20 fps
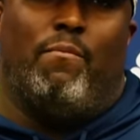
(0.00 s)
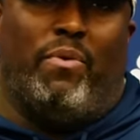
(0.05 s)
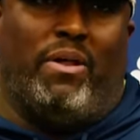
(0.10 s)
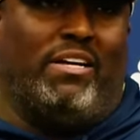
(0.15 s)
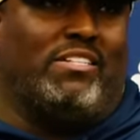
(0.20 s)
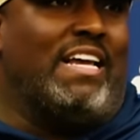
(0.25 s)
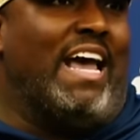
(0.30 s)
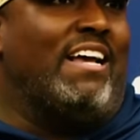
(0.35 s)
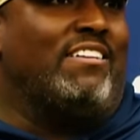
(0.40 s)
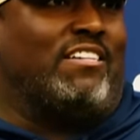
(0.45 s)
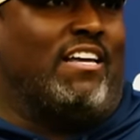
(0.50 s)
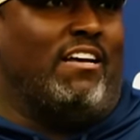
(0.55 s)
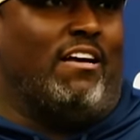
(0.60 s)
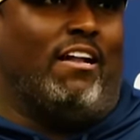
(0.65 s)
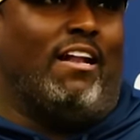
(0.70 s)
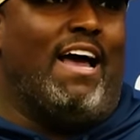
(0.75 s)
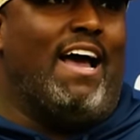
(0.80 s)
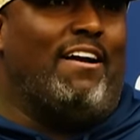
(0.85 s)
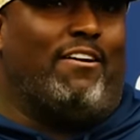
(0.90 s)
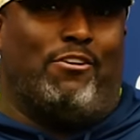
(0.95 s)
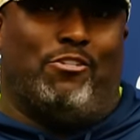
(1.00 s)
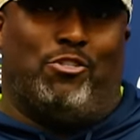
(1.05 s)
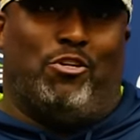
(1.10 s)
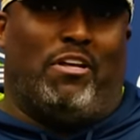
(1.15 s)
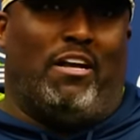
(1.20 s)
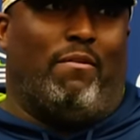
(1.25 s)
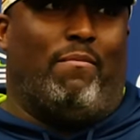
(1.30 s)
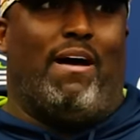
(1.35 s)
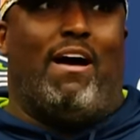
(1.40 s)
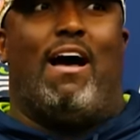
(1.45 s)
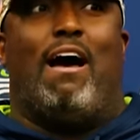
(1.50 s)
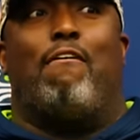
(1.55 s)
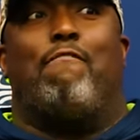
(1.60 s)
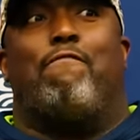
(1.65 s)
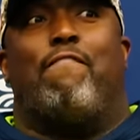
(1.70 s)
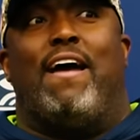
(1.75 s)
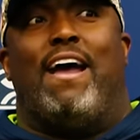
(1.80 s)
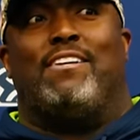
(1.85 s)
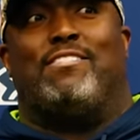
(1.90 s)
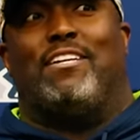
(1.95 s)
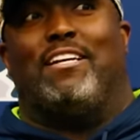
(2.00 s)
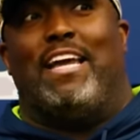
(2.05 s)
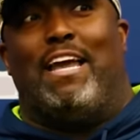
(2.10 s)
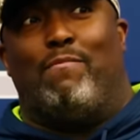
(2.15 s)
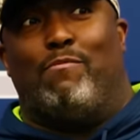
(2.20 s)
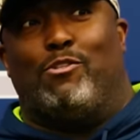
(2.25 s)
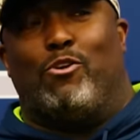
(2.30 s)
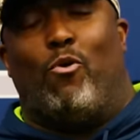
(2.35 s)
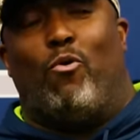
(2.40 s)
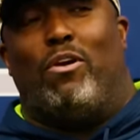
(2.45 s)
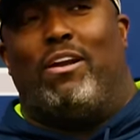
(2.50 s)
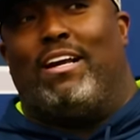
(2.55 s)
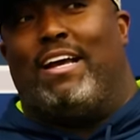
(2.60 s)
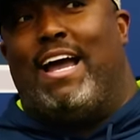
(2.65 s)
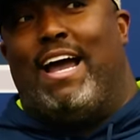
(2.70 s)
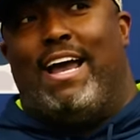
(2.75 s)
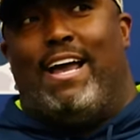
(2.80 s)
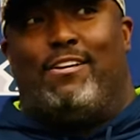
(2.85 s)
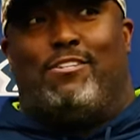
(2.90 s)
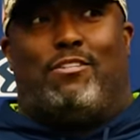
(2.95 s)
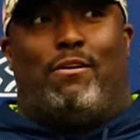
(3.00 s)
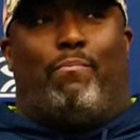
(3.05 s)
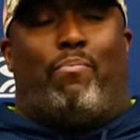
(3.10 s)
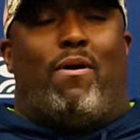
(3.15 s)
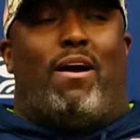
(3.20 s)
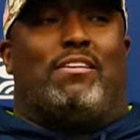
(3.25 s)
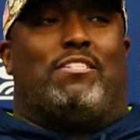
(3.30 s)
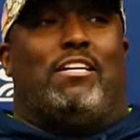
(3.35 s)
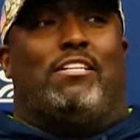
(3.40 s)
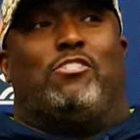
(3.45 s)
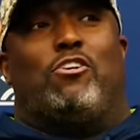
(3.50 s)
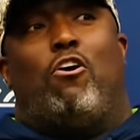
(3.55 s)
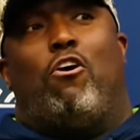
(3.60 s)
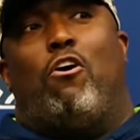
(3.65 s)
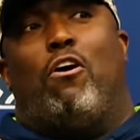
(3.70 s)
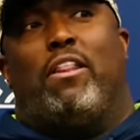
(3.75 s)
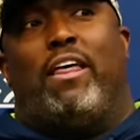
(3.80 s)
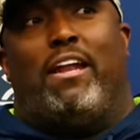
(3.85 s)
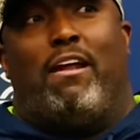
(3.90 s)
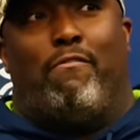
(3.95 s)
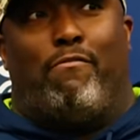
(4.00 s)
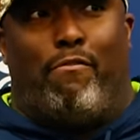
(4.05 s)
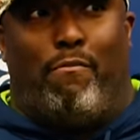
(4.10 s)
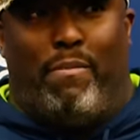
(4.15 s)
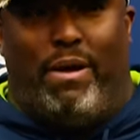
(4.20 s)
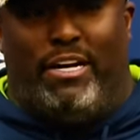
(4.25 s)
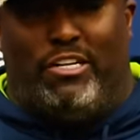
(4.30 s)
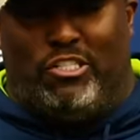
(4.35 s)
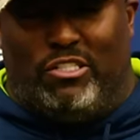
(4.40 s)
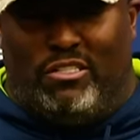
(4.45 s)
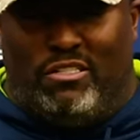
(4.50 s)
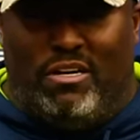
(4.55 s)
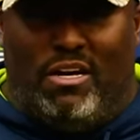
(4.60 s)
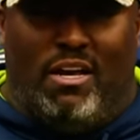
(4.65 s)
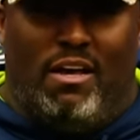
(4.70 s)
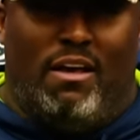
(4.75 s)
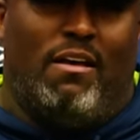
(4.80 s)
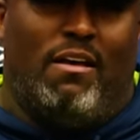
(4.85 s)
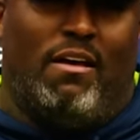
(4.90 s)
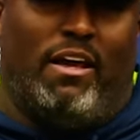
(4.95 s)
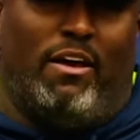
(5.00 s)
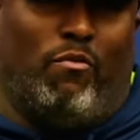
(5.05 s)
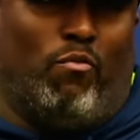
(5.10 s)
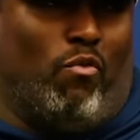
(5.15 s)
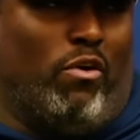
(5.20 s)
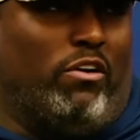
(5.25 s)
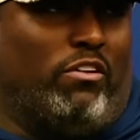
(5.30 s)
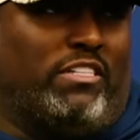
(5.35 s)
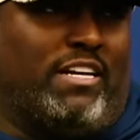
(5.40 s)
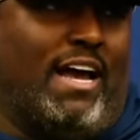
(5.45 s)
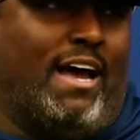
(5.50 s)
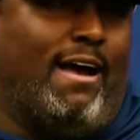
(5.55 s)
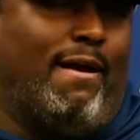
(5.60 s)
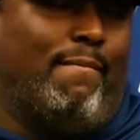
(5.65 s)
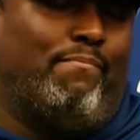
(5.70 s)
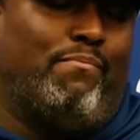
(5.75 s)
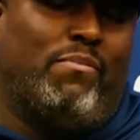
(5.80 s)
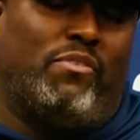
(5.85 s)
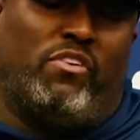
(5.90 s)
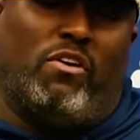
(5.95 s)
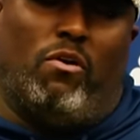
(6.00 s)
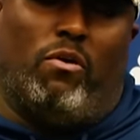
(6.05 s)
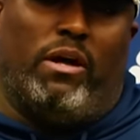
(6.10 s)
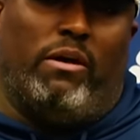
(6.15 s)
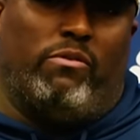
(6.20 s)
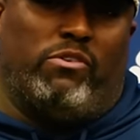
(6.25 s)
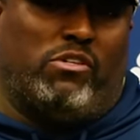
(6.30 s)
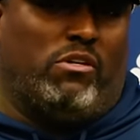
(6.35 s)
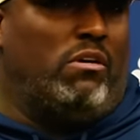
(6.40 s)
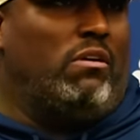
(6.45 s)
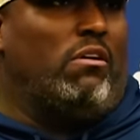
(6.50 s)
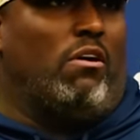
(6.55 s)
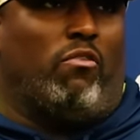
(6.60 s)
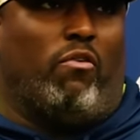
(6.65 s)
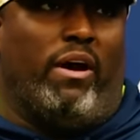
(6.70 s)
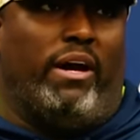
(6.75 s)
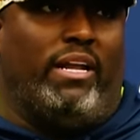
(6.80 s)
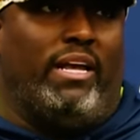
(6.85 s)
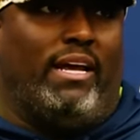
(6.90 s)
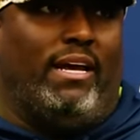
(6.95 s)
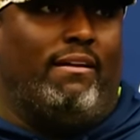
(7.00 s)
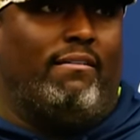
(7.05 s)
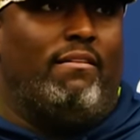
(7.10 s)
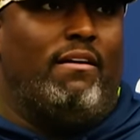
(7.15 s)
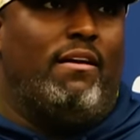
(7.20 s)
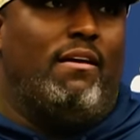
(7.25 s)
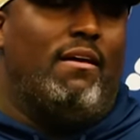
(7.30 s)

But it's asking a lot because you think about how fast the game is going. A guy has to process all that information in real time. So it was a great hit.